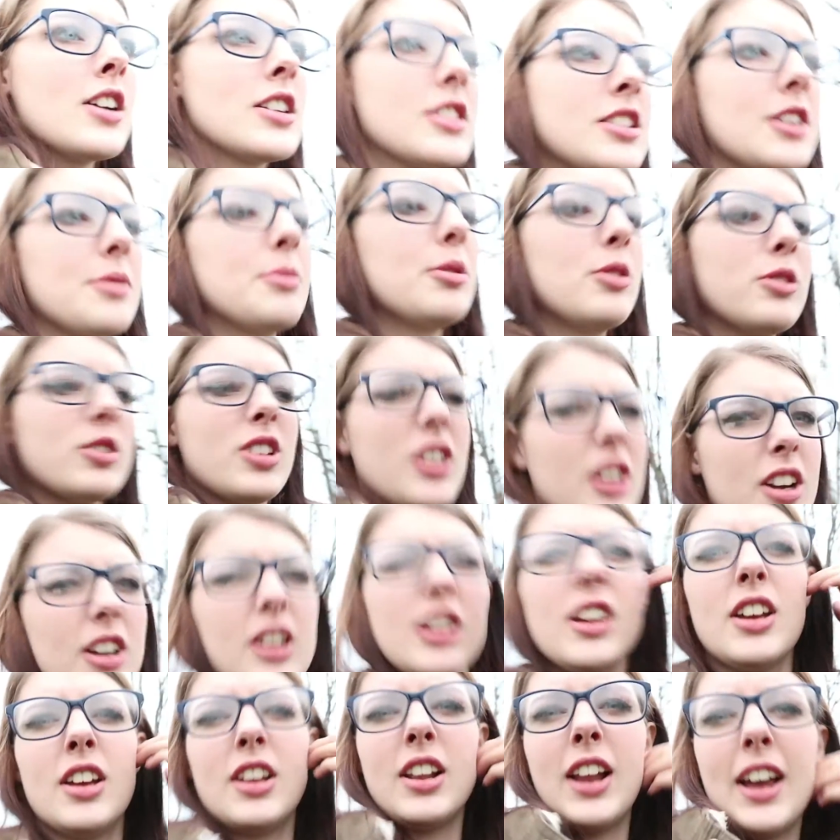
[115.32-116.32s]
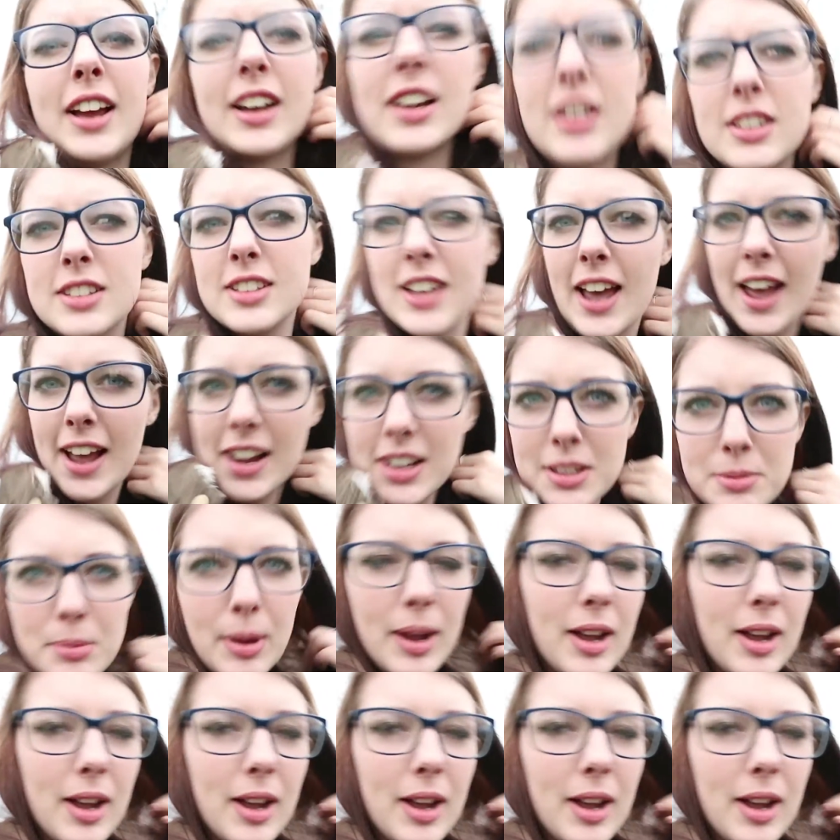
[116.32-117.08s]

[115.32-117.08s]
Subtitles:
So I'm also gonna like text